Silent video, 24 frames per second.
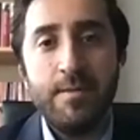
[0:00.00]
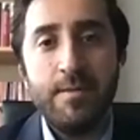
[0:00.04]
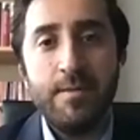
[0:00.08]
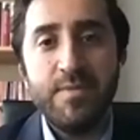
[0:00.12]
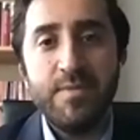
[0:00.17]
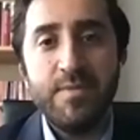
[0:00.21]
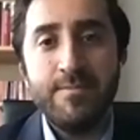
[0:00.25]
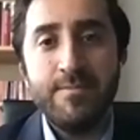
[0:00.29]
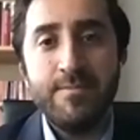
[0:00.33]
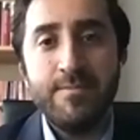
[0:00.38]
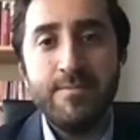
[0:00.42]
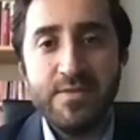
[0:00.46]

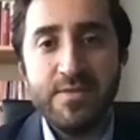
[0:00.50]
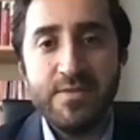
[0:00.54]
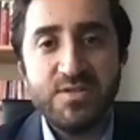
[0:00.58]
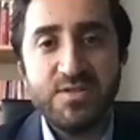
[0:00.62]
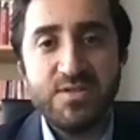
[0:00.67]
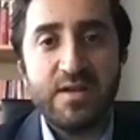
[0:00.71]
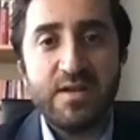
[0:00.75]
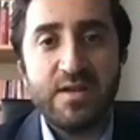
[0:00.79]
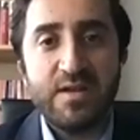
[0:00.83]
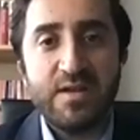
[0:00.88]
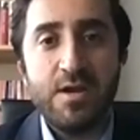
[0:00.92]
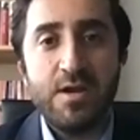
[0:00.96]
immense
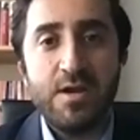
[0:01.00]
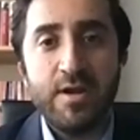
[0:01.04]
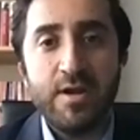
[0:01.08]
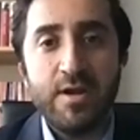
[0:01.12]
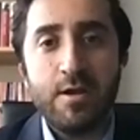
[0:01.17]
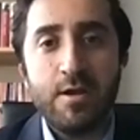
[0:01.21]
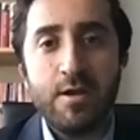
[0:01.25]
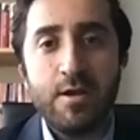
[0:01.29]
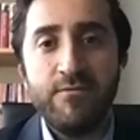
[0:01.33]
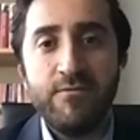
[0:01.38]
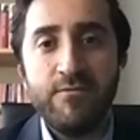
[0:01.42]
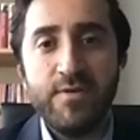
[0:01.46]
sectarian
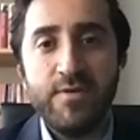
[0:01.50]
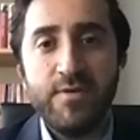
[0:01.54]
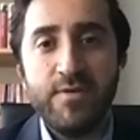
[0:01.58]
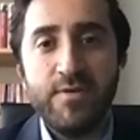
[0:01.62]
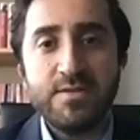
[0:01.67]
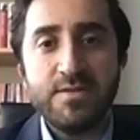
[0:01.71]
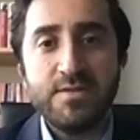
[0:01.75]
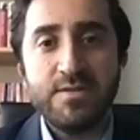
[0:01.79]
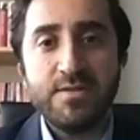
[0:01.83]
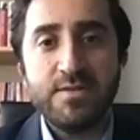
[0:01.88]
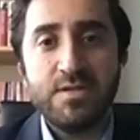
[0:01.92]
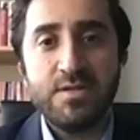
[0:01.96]

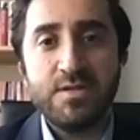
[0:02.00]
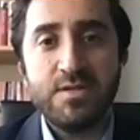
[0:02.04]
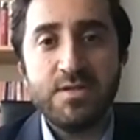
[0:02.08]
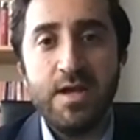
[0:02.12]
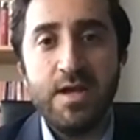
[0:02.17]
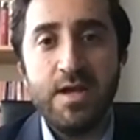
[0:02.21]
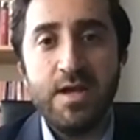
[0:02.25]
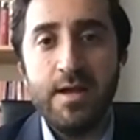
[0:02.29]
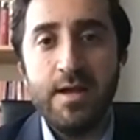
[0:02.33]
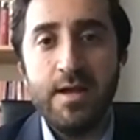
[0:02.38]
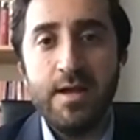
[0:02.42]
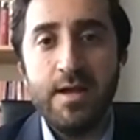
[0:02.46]
conflict,
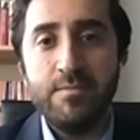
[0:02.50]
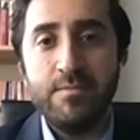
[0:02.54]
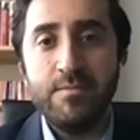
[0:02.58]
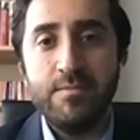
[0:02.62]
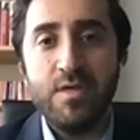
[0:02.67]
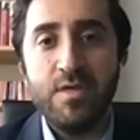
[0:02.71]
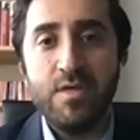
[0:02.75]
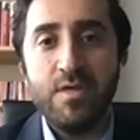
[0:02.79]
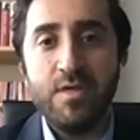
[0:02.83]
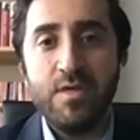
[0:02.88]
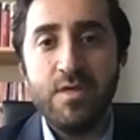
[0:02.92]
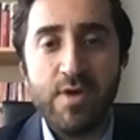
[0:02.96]
the
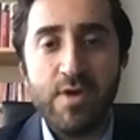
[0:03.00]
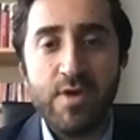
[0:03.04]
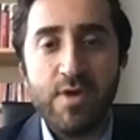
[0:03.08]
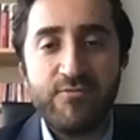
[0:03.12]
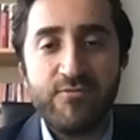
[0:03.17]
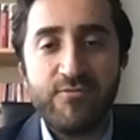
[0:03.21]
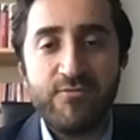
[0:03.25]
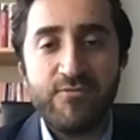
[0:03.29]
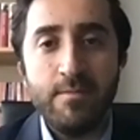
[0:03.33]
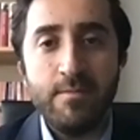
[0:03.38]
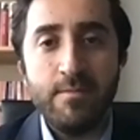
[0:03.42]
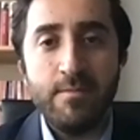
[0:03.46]
threat
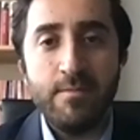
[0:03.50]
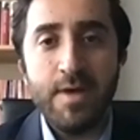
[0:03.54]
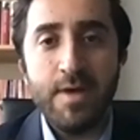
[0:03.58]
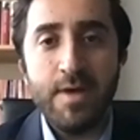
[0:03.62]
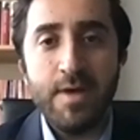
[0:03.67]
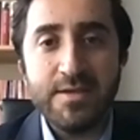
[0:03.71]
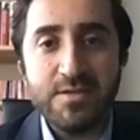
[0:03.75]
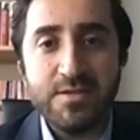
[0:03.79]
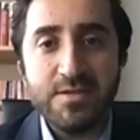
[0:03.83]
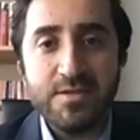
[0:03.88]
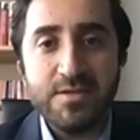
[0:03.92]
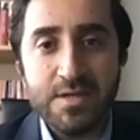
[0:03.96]
from
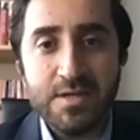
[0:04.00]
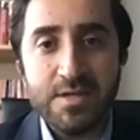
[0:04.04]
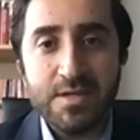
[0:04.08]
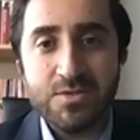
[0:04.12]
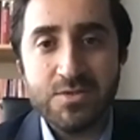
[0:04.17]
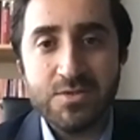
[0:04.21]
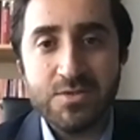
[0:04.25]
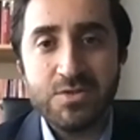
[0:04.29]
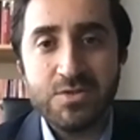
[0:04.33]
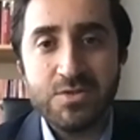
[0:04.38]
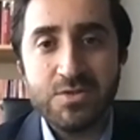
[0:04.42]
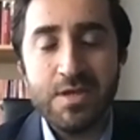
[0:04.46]

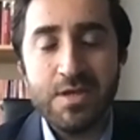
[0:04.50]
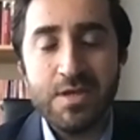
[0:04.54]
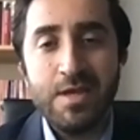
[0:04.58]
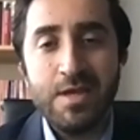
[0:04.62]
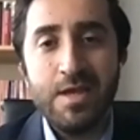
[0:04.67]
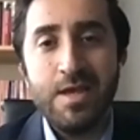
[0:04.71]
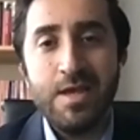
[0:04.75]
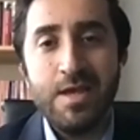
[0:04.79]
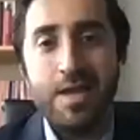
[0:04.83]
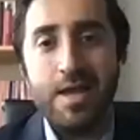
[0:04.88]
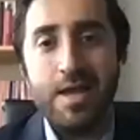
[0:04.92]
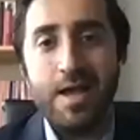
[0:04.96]
ISIS,
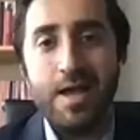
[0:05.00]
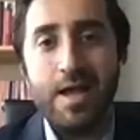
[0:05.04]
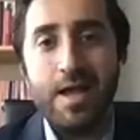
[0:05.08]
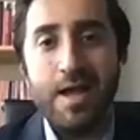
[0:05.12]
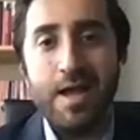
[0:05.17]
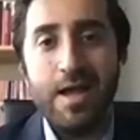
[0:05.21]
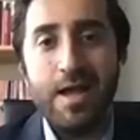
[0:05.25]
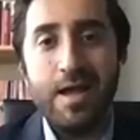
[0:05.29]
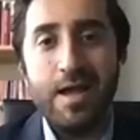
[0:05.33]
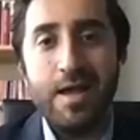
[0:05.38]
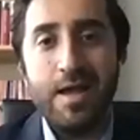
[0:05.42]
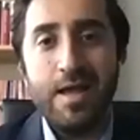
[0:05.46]

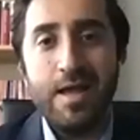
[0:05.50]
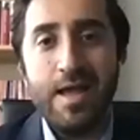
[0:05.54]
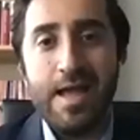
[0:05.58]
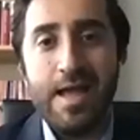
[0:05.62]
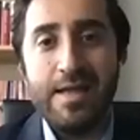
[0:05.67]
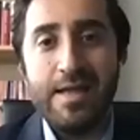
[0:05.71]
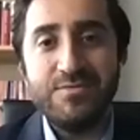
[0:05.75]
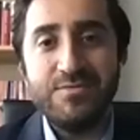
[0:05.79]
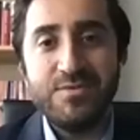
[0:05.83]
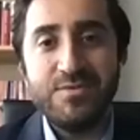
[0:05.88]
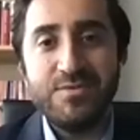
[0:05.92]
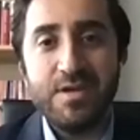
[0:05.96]

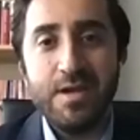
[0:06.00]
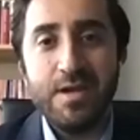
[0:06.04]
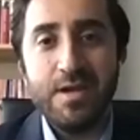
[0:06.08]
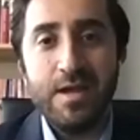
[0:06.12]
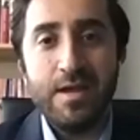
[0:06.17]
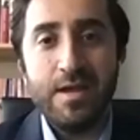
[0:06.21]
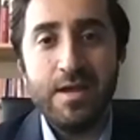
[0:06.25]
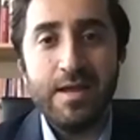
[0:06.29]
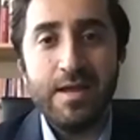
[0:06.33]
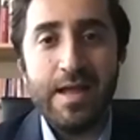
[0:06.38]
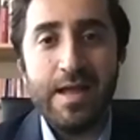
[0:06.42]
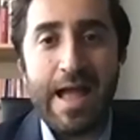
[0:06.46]
and
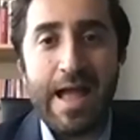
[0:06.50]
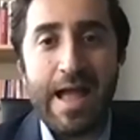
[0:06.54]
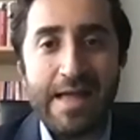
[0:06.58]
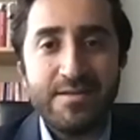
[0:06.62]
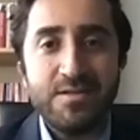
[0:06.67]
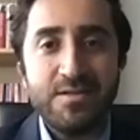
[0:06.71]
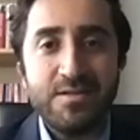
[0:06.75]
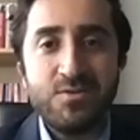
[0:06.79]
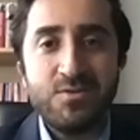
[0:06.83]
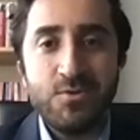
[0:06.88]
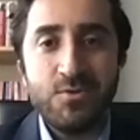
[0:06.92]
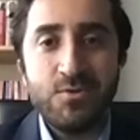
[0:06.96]

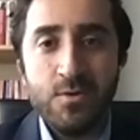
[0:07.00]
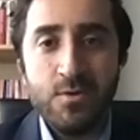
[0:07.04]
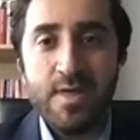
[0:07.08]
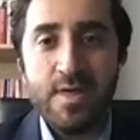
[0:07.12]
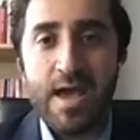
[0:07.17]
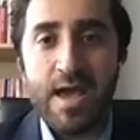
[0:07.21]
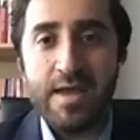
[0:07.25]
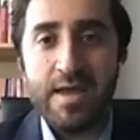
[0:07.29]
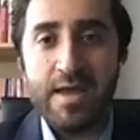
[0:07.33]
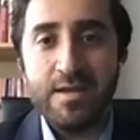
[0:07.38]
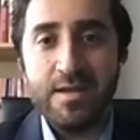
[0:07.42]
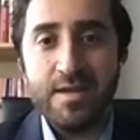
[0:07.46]
added to
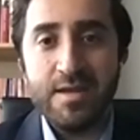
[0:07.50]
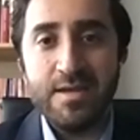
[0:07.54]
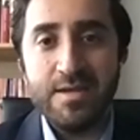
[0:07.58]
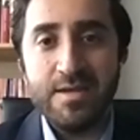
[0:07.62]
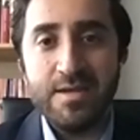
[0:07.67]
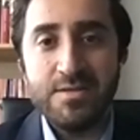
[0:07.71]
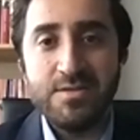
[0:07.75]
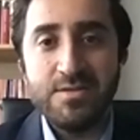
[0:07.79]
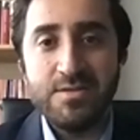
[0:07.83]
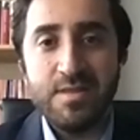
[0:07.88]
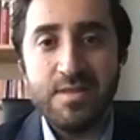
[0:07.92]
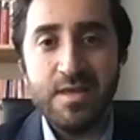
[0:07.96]
that
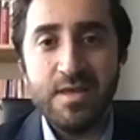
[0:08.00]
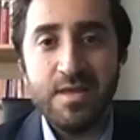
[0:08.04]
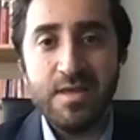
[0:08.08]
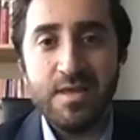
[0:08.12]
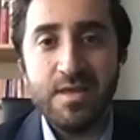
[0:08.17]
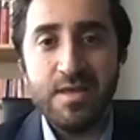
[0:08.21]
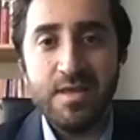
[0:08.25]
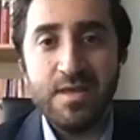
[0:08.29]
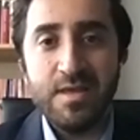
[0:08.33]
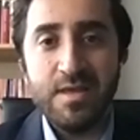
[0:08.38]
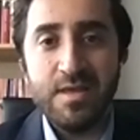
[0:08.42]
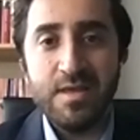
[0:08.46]
is
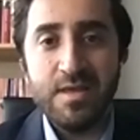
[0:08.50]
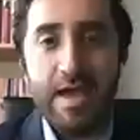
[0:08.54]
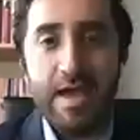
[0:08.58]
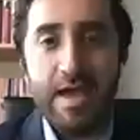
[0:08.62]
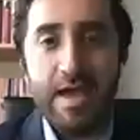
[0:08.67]
the